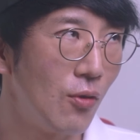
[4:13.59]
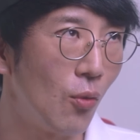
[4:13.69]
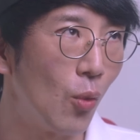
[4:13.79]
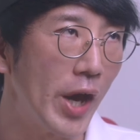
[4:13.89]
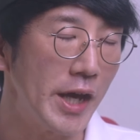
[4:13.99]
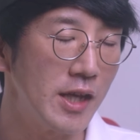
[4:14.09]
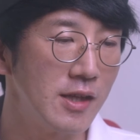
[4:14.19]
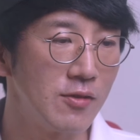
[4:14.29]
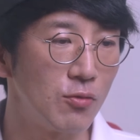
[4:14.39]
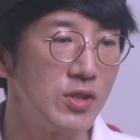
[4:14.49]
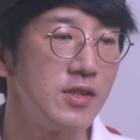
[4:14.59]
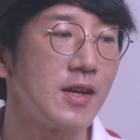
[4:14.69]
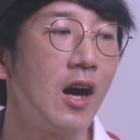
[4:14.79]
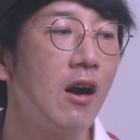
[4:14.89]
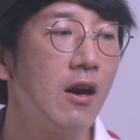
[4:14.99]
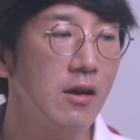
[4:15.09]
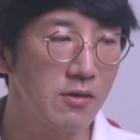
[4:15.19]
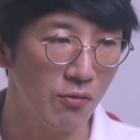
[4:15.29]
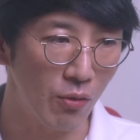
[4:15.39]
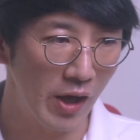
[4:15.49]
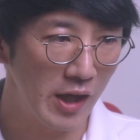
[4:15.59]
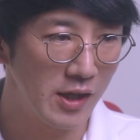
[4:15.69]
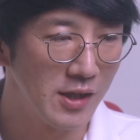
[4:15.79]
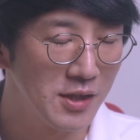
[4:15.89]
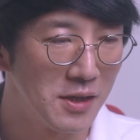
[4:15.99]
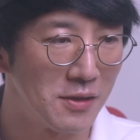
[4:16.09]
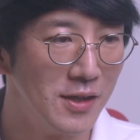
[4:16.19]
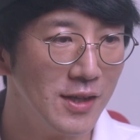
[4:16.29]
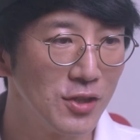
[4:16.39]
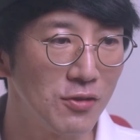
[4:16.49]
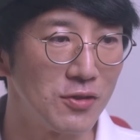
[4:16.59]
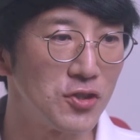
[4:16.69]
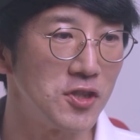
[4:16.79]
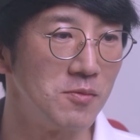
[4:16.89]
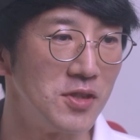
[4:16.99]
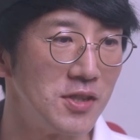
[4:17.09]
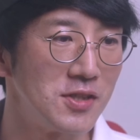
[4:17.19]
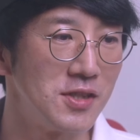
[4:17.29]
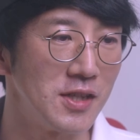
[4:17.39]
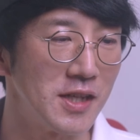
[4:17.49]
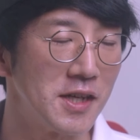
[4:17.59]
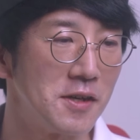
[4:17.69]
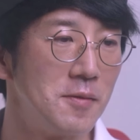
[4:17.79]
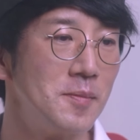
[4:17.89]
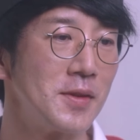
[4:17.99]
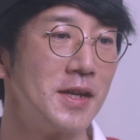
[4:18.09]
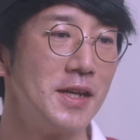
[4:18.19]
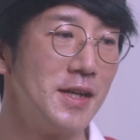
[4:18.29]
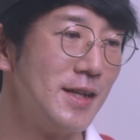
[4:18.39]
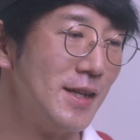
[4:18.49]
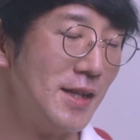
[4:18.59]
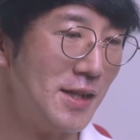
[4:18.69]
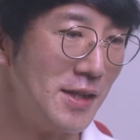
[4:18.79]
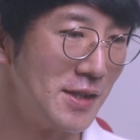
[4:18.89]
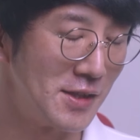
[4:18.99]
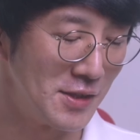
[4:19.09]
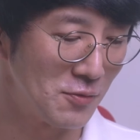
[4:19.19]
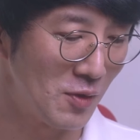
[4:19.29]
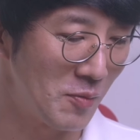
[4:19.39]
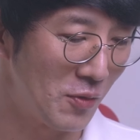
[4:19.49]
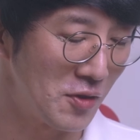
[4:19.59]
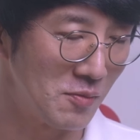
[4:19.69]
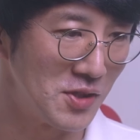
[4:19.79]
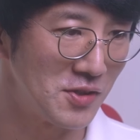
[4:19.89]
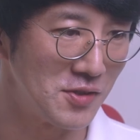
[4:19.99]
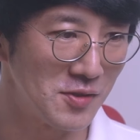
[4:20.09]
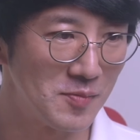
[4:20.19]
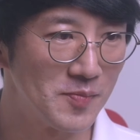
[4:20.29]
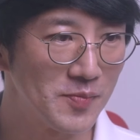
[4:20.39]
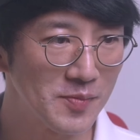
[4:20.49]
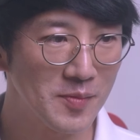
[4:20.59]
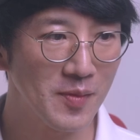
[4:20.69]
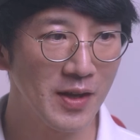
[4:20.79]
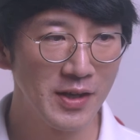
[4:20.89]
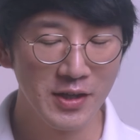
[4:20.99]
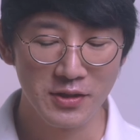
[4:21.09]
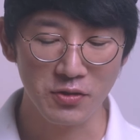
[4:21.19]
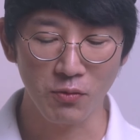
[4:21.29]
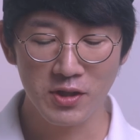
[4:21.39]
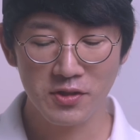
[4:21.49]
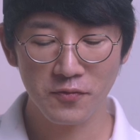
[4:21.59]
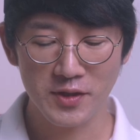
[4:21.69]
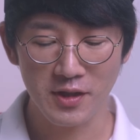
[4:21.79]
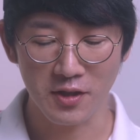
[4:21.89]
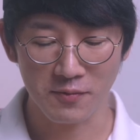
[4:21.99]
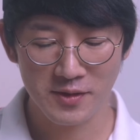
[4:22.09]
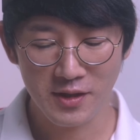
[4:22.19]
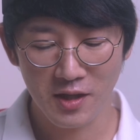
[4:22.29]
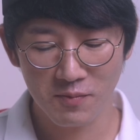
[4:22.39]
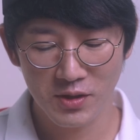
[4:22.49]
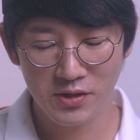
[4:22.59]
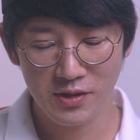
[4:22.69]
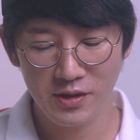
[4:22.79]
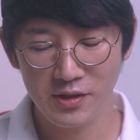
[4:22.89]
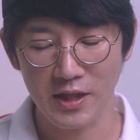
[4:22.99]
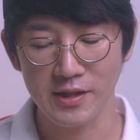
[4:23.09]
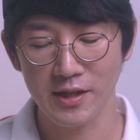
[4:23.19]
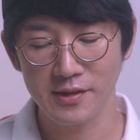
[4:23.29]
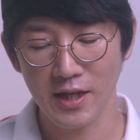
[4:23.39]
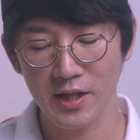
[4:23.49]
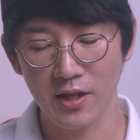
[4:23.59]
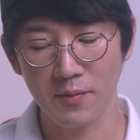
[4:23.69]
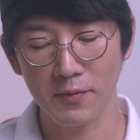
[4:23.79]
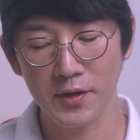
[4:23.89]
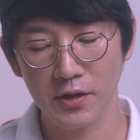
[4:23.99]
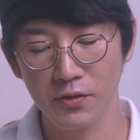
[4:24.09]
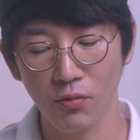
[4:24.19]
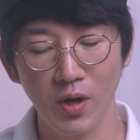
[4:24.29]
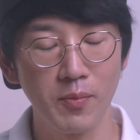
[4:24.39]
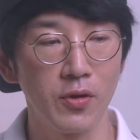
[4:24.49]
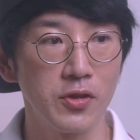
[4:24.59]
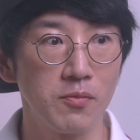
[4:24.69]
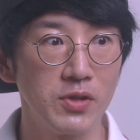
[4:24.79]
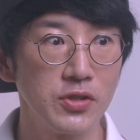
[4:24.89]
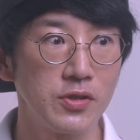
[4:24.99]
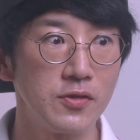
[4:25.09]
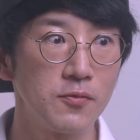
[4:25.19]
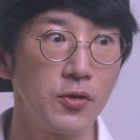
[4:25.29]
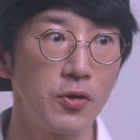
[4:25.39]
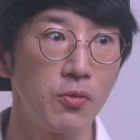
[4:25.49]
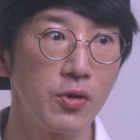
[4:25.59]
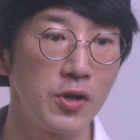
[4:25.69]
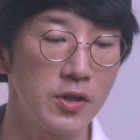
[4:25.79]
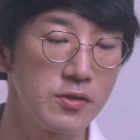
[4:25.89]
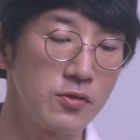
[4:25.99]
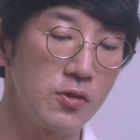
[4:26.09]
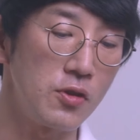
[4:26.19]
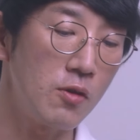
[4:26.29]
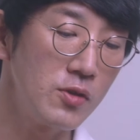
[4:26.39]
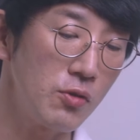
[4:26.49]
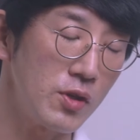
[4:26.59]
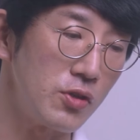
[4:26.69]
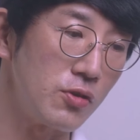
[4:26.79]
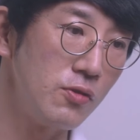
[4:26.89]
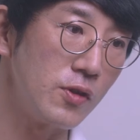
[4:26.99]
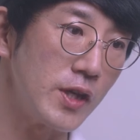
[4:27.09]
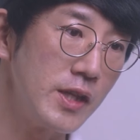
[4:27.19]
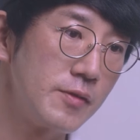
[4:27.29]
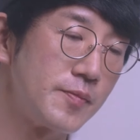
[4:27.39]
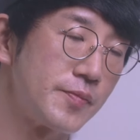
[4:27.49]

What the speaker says: way, which is a hard way to achieve these waypoint missions. So what is a facade? A facade mission is, as I said, a vertical waypoint missions for your work. So normally when you do it,